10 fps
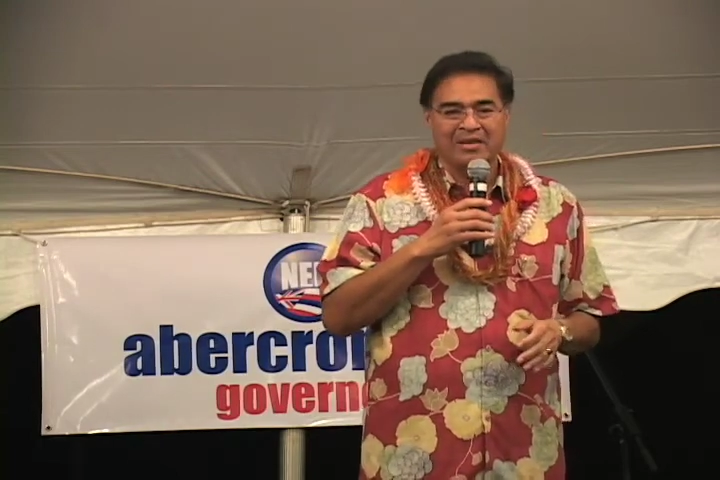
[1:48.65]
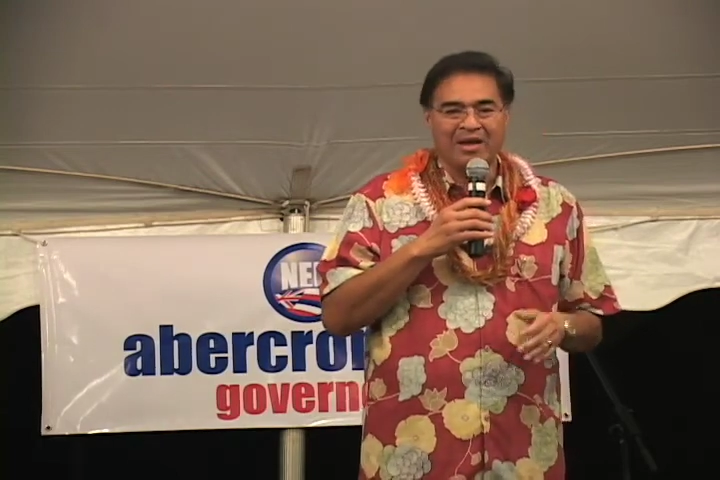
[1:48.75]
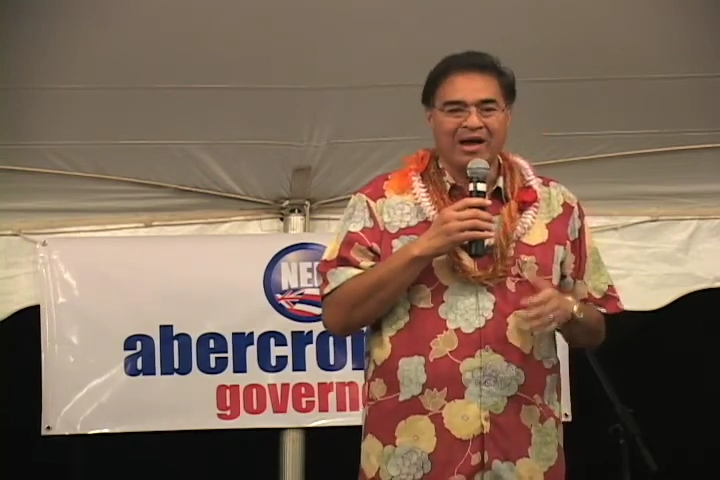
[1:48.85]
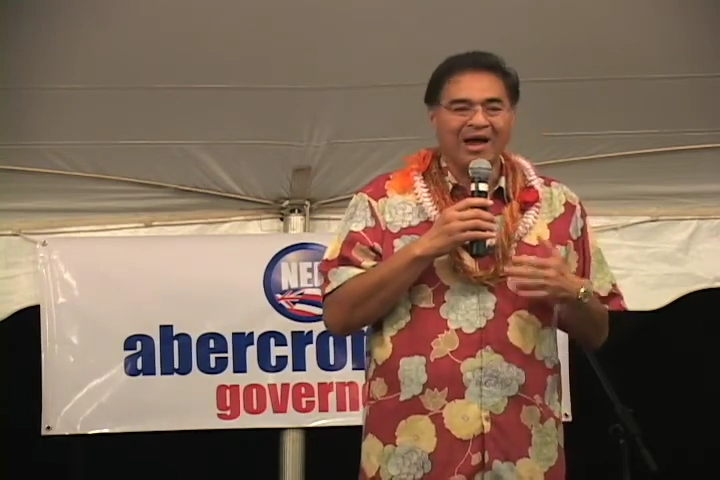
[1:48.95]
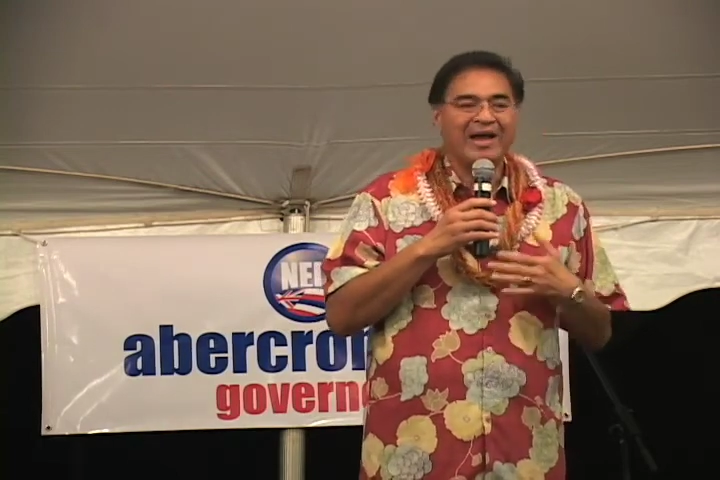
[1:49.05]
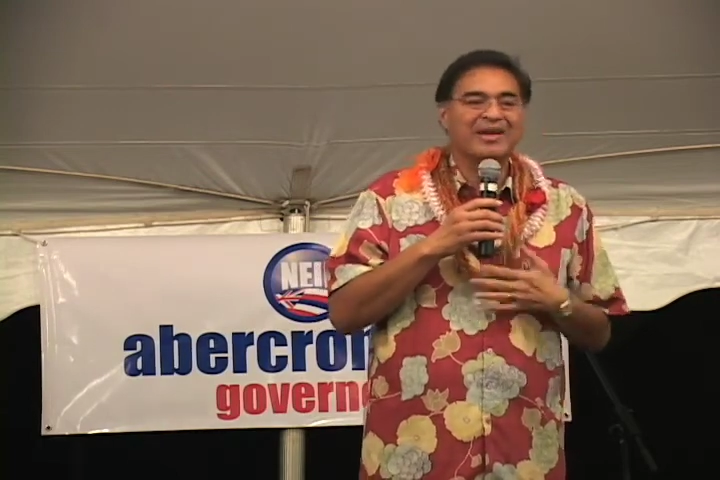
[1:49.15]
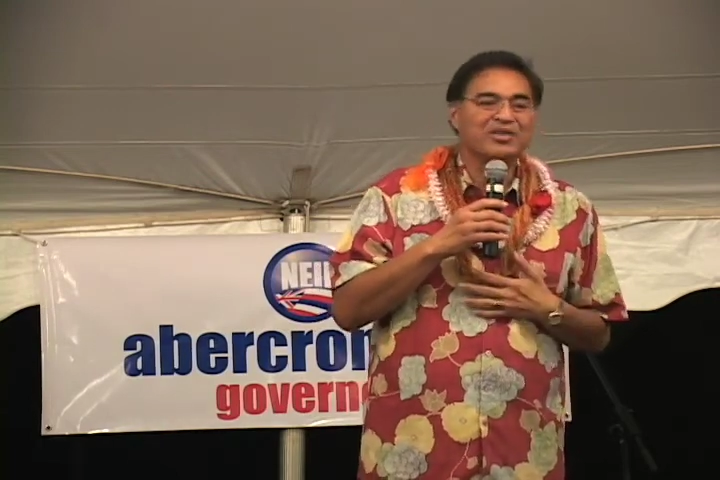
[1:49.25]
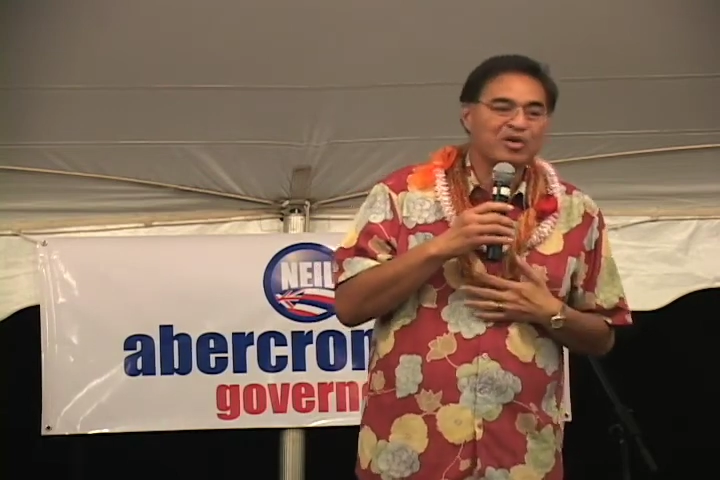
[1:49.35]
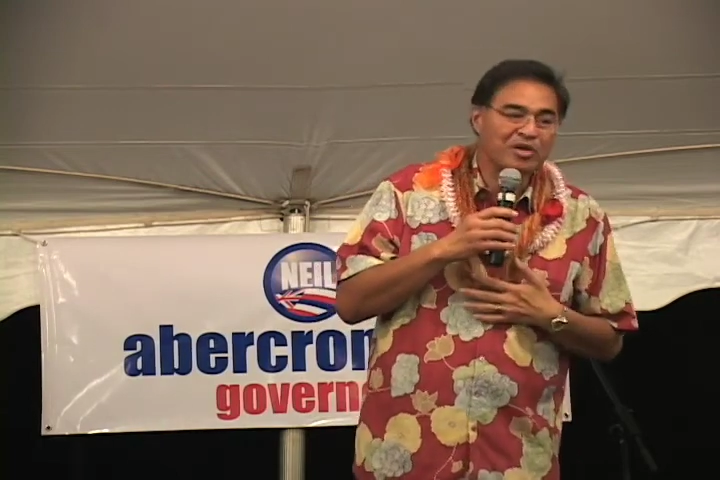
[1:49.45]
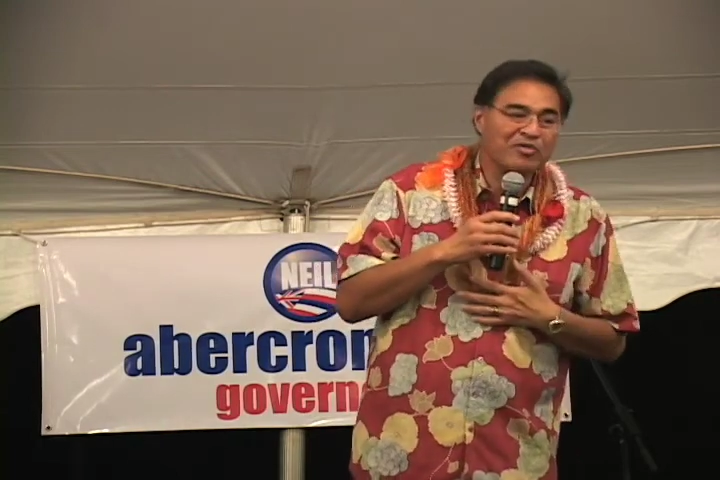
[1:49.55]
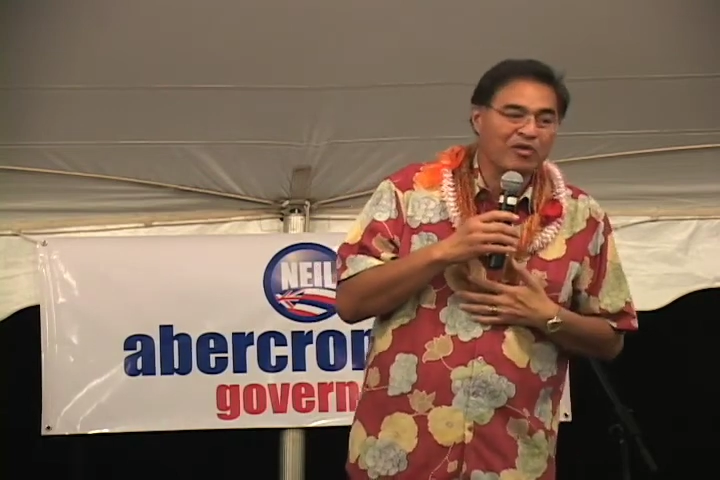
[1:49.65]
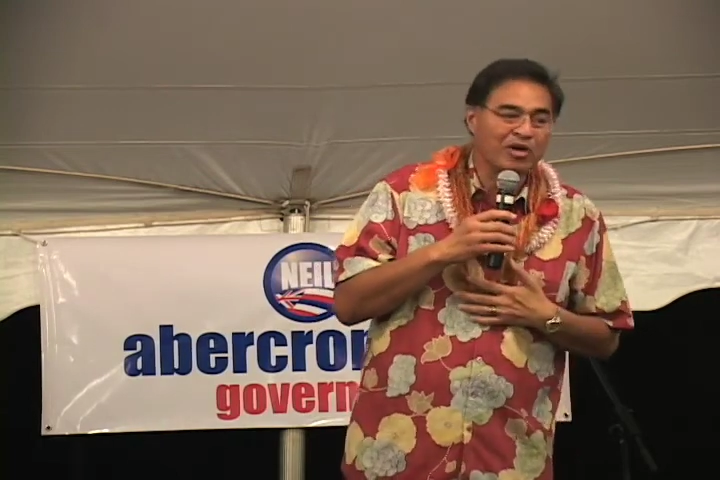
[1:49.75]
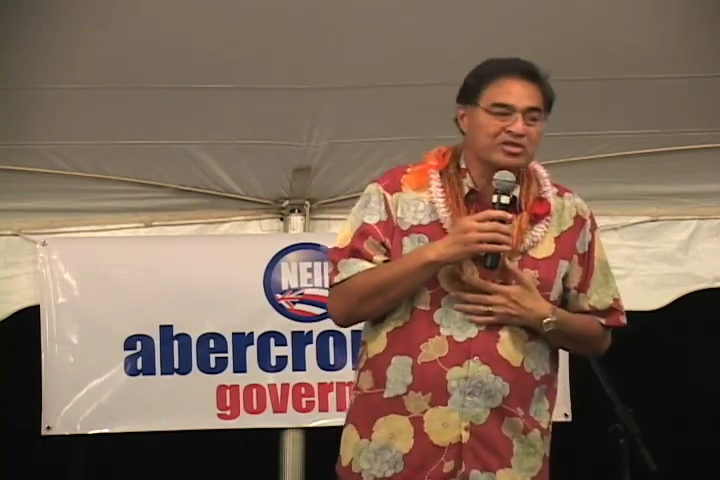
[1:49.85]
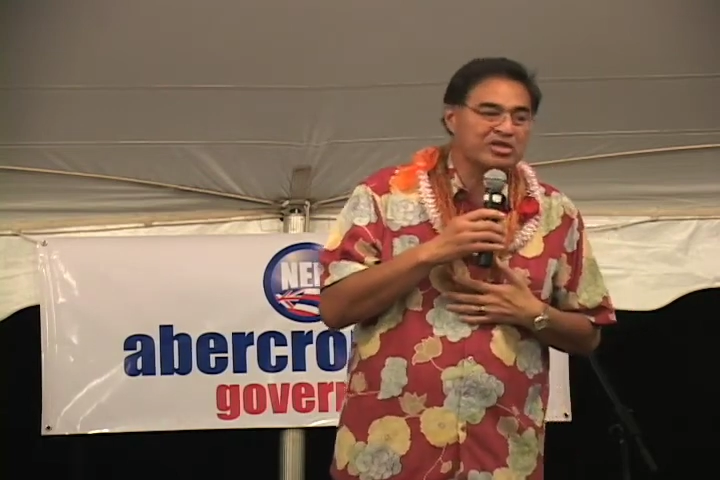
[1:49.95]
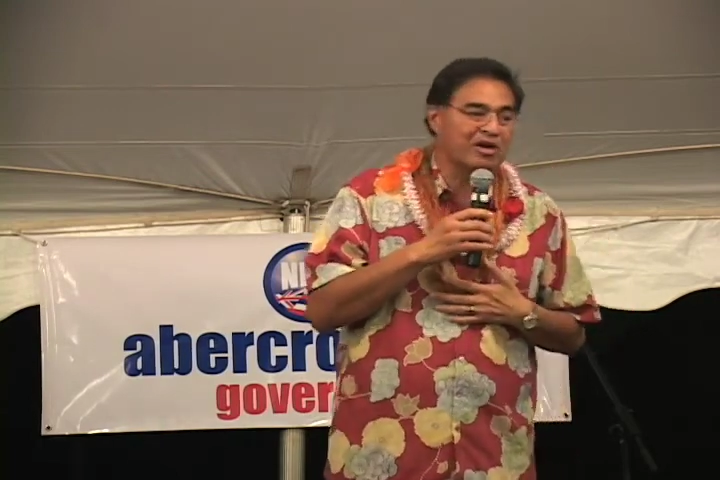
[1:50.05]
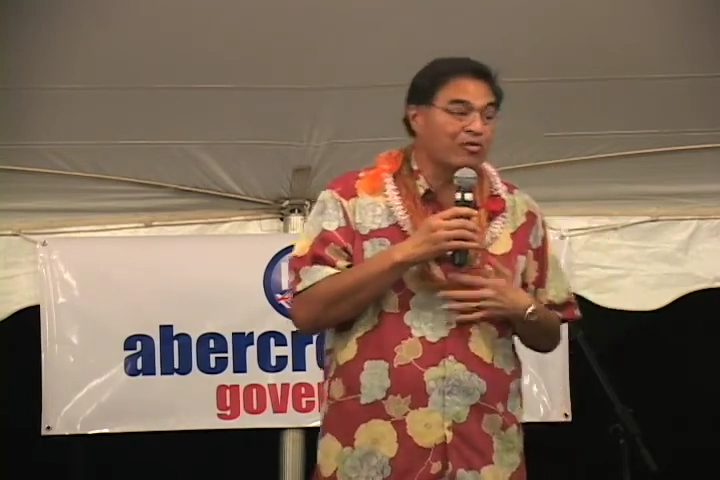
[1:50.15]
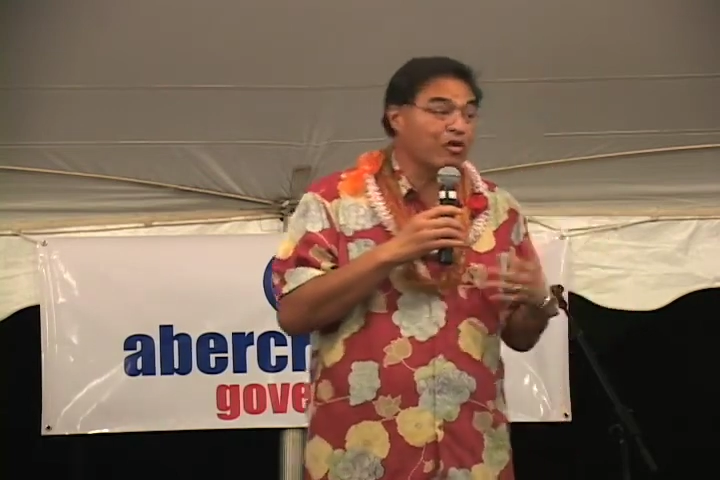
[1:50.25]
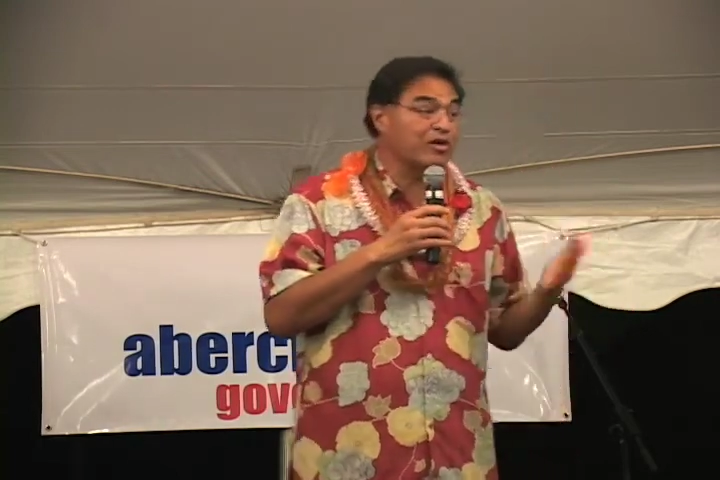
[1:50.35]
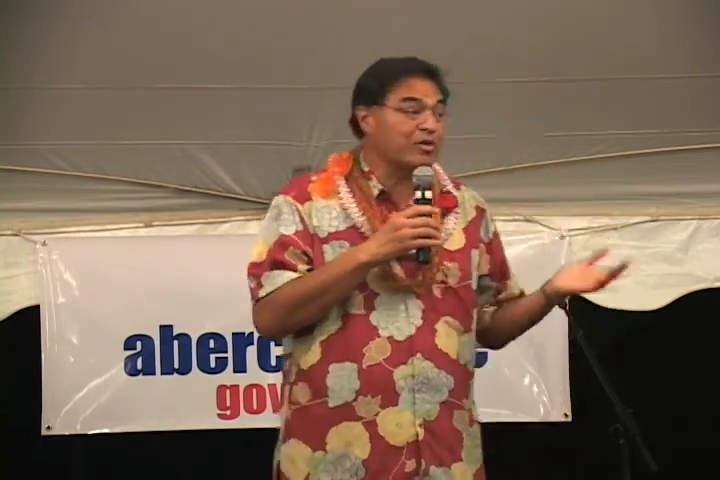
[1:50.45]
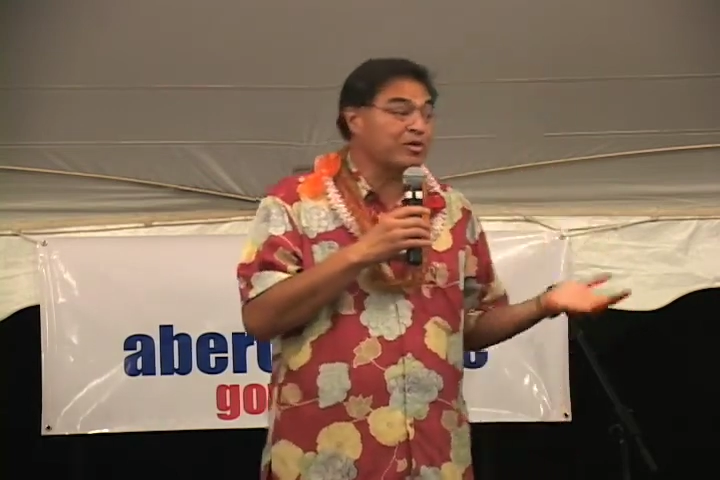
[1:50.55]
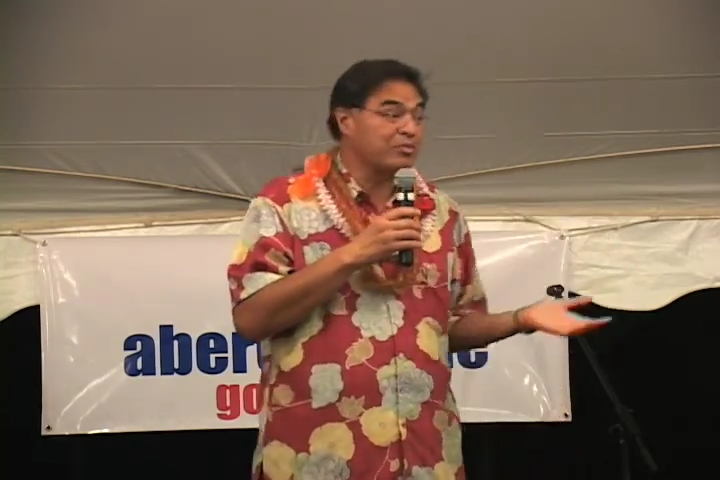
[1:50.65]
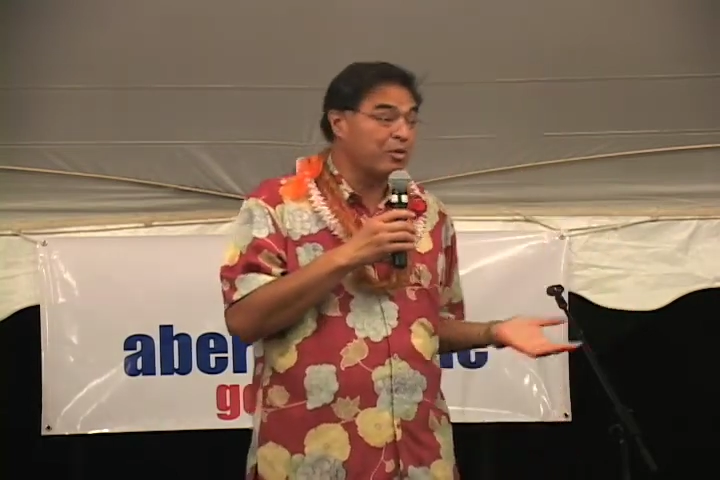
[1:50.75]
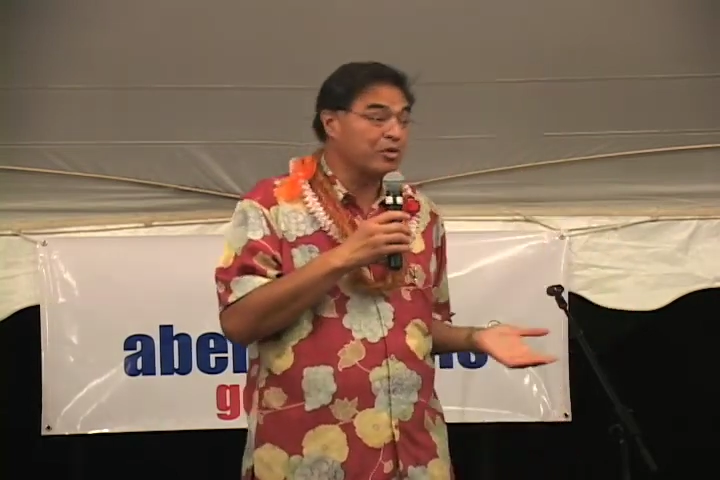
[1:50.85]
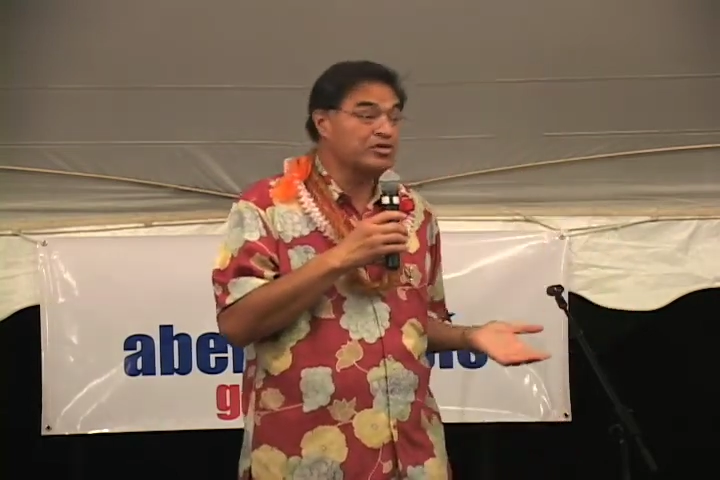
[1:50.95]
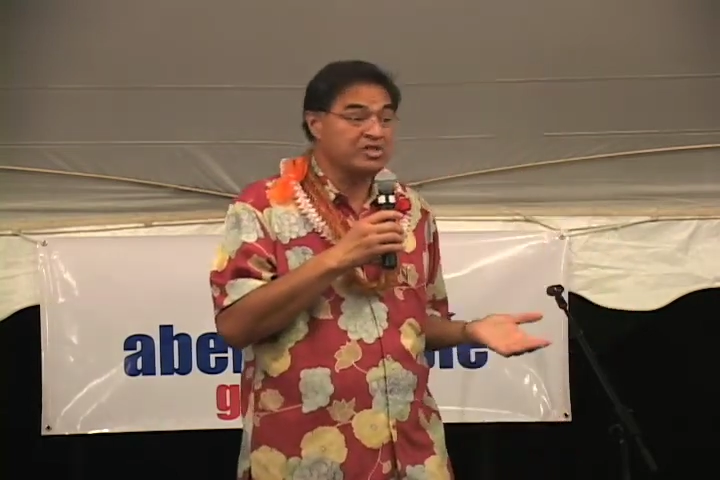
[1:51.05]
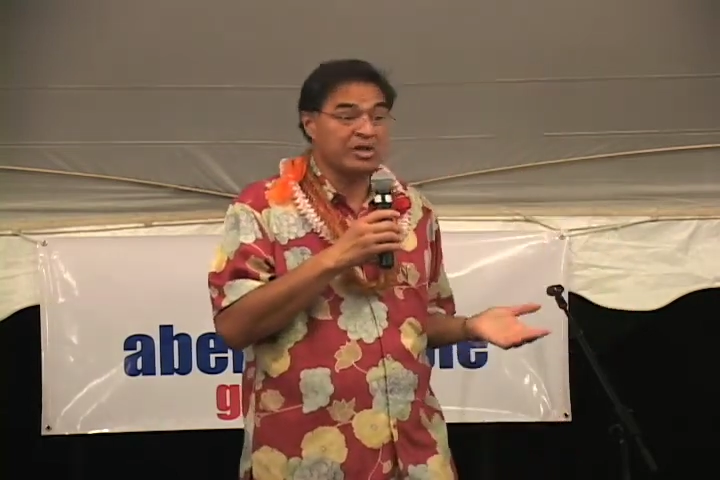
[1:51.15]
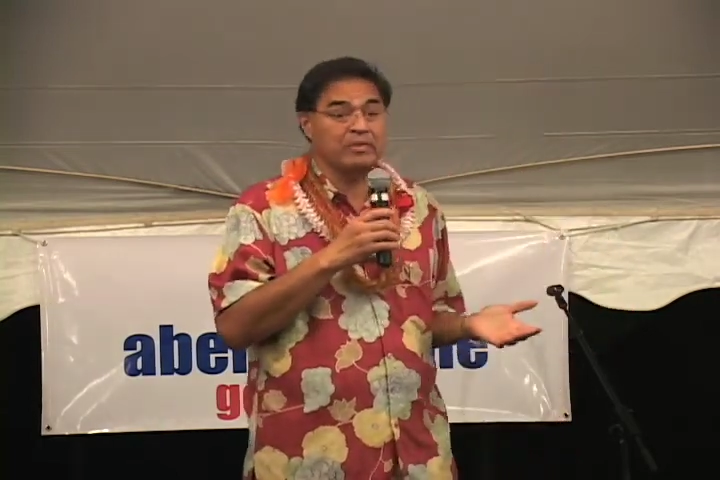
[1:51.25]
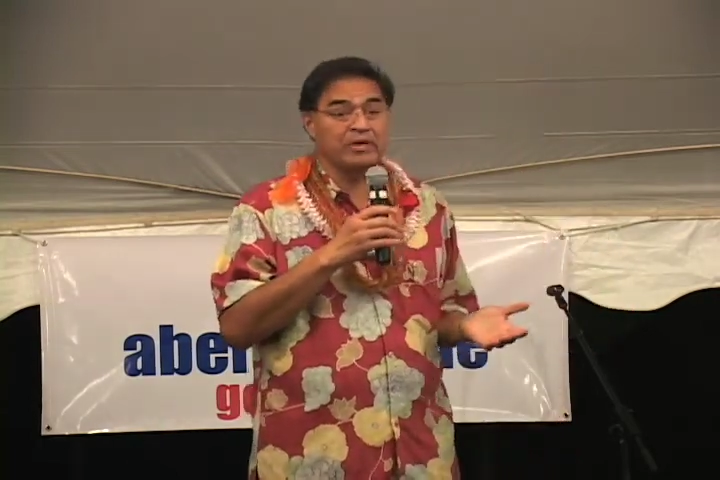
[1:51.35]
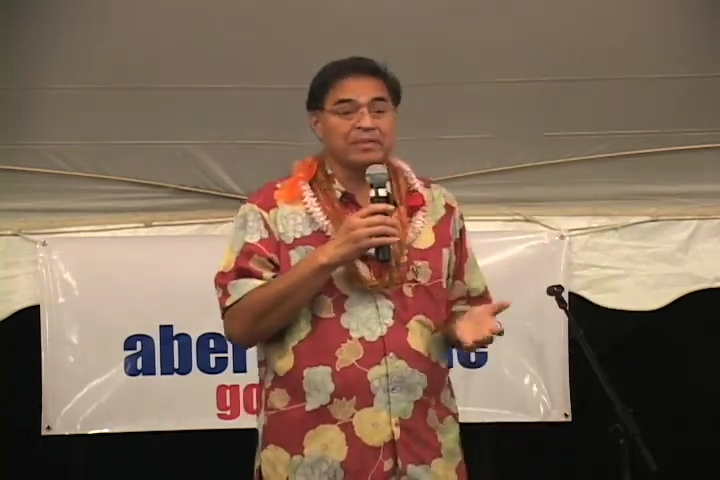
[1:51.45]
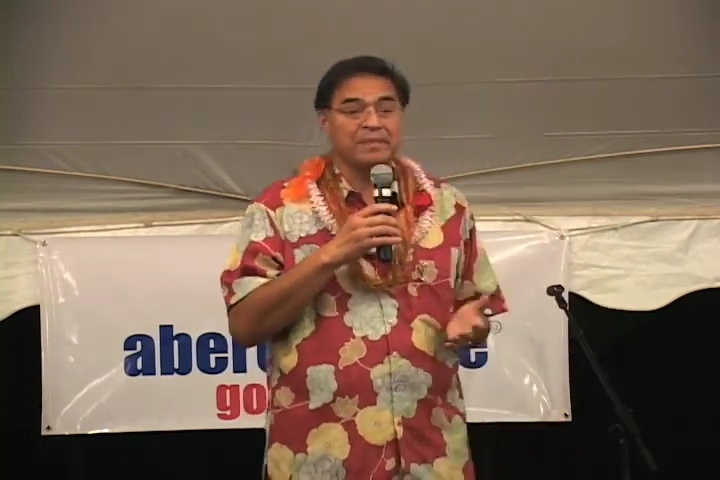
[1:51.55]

Now, I had the good fortune of working with both gentlemen.